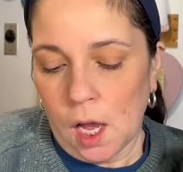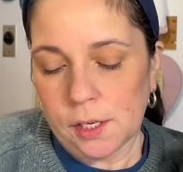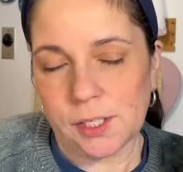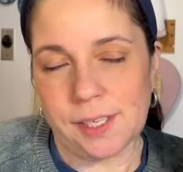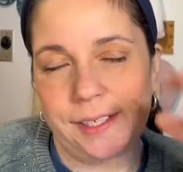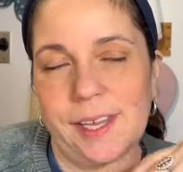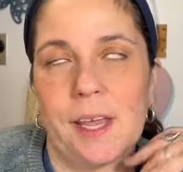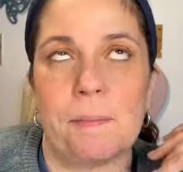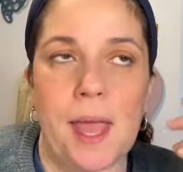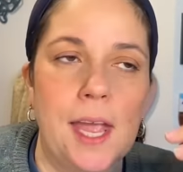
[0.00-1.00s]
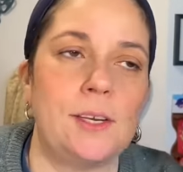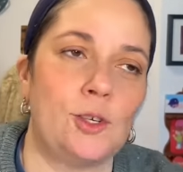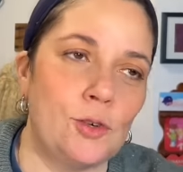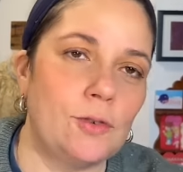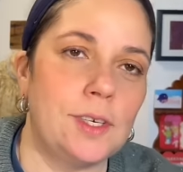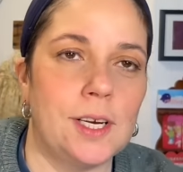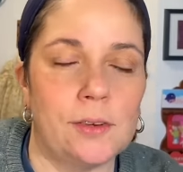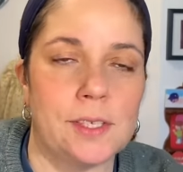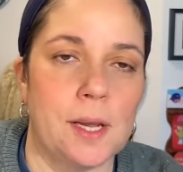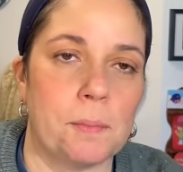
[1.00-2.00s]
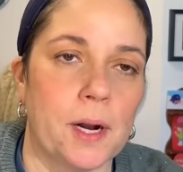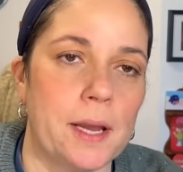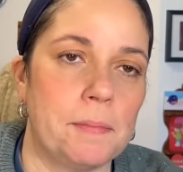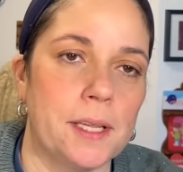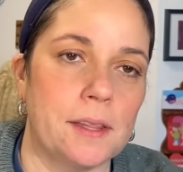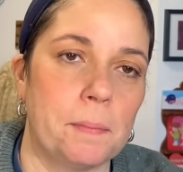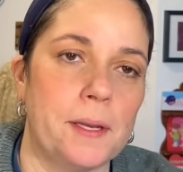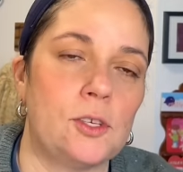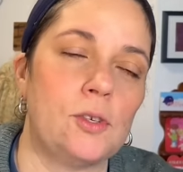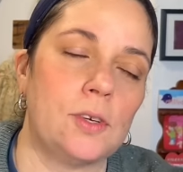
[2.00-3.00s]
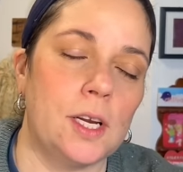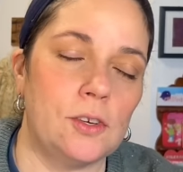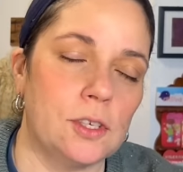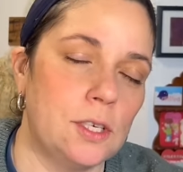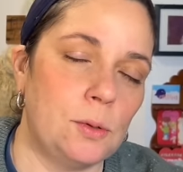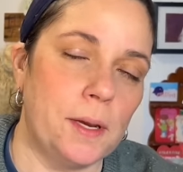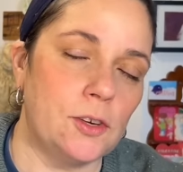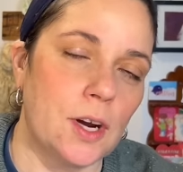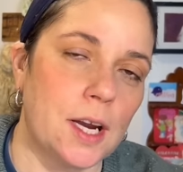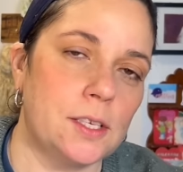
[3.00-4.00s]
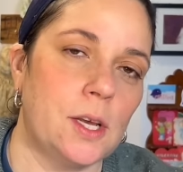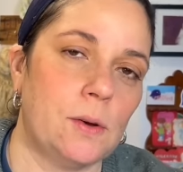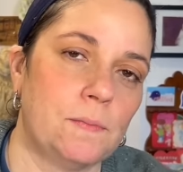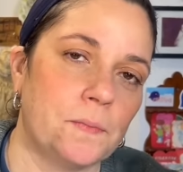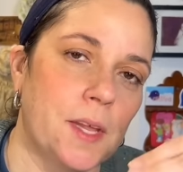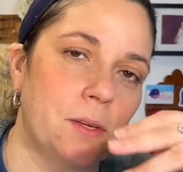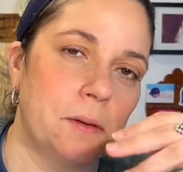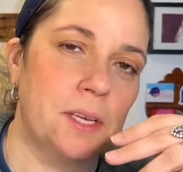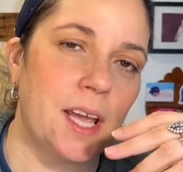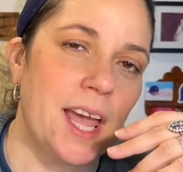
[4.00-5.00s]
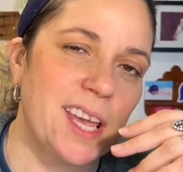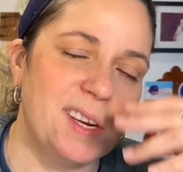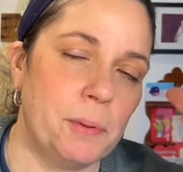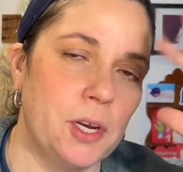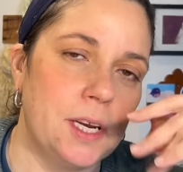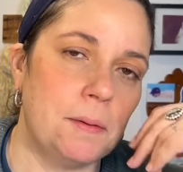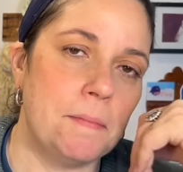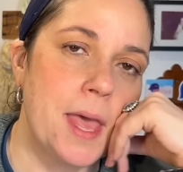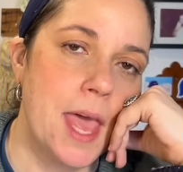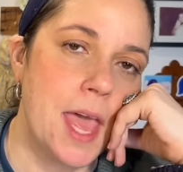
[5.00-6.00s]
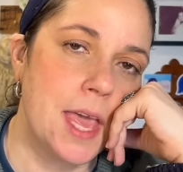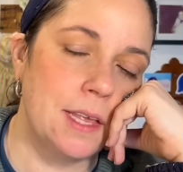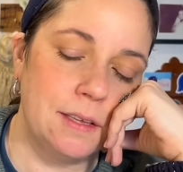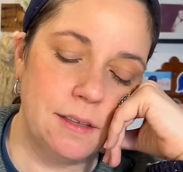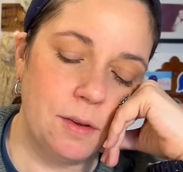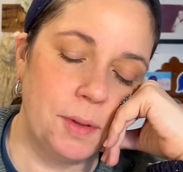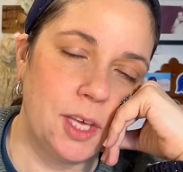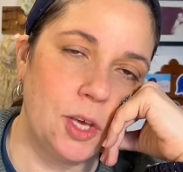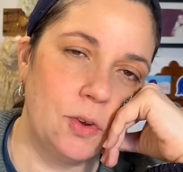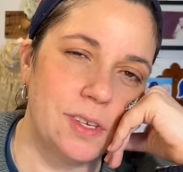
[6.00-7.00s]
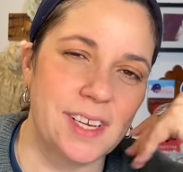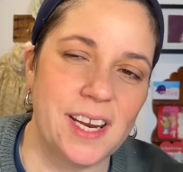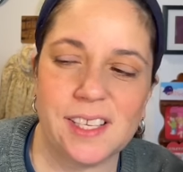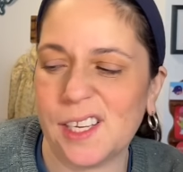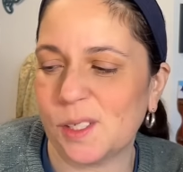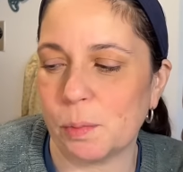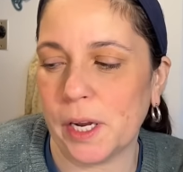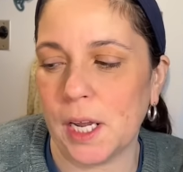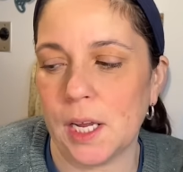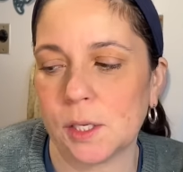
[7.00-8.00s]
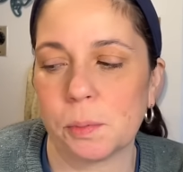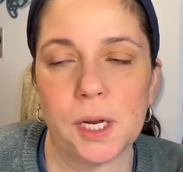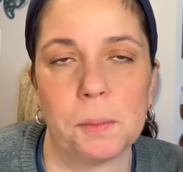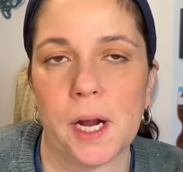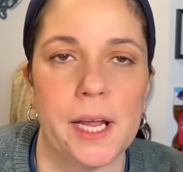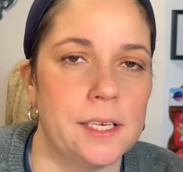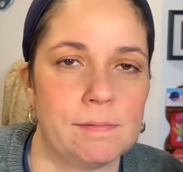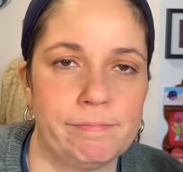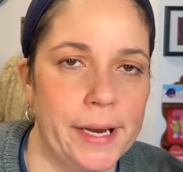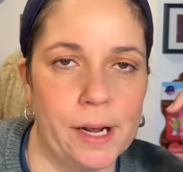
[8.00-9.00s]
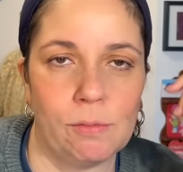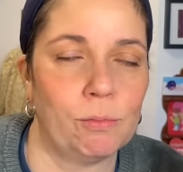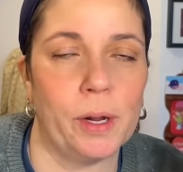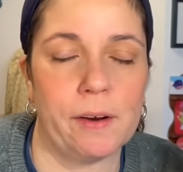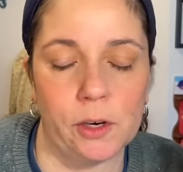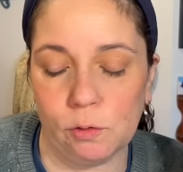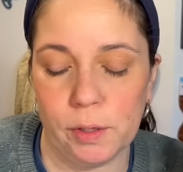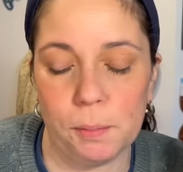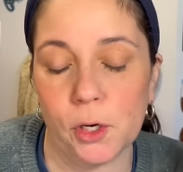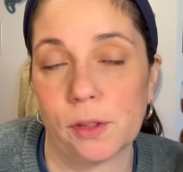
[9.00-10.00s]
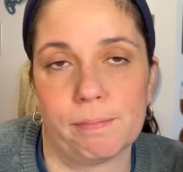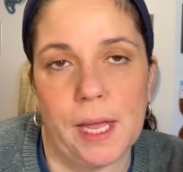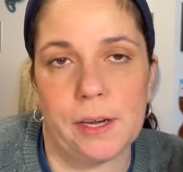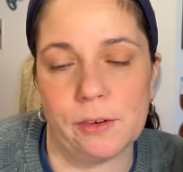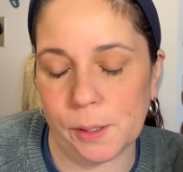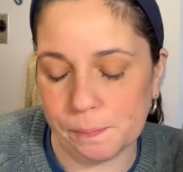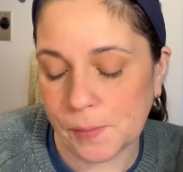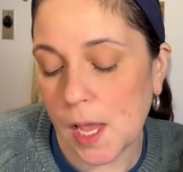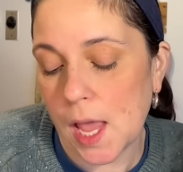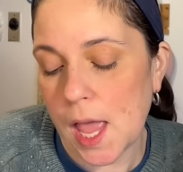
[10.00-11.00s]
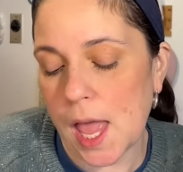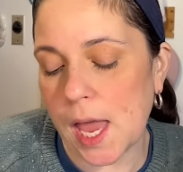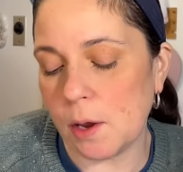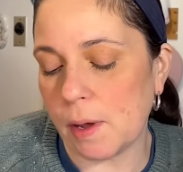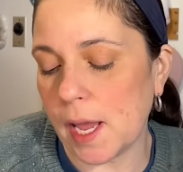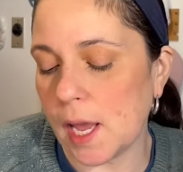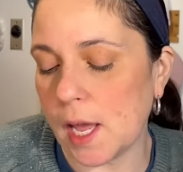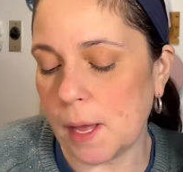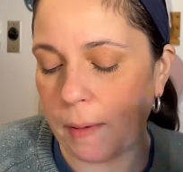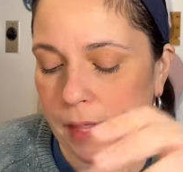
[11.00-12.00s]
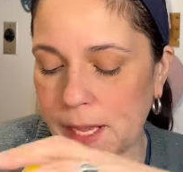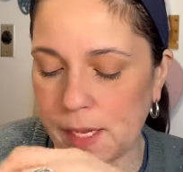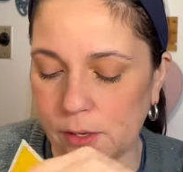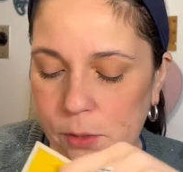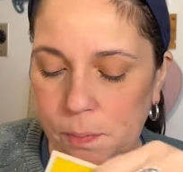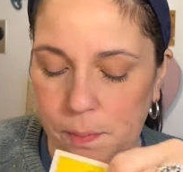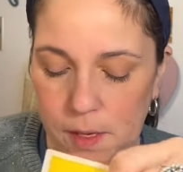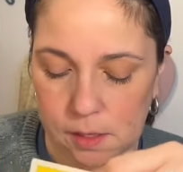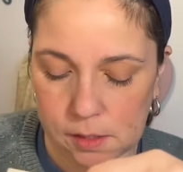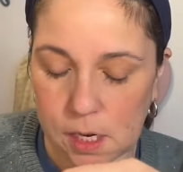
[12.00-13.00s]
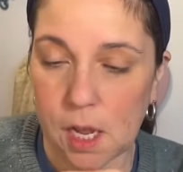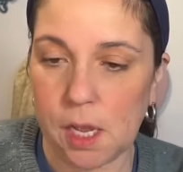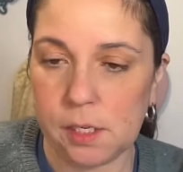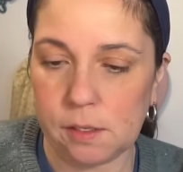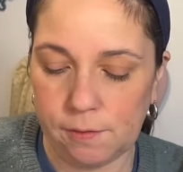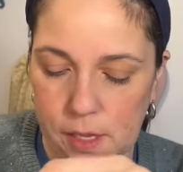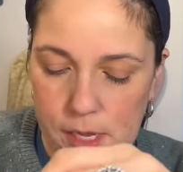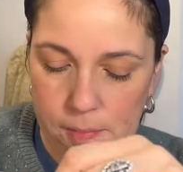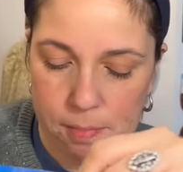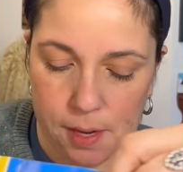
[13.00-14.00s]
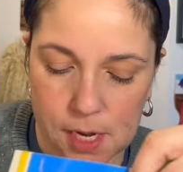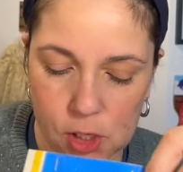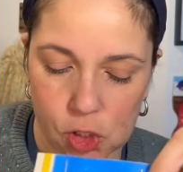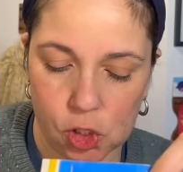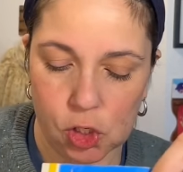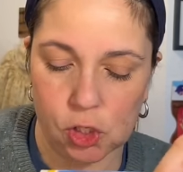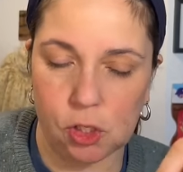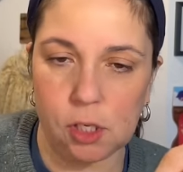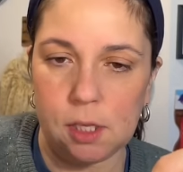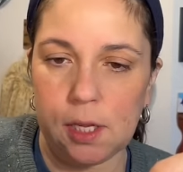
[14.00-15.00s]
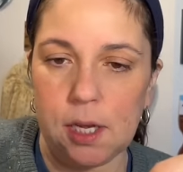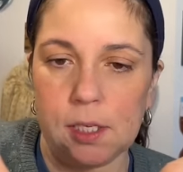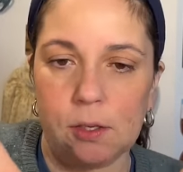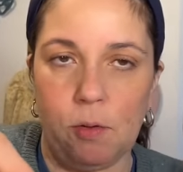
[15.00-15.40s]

Just because like May, June, you know, is like bride month. But June I usually do patriotic. So that's why I was like, I can put it in May. It'll be cute. It's kind of like springy, spring bride, you know, whatever, rebirth. I don't know. Anyway, um, and then there's tons of like miniatures. Look at these. Oh my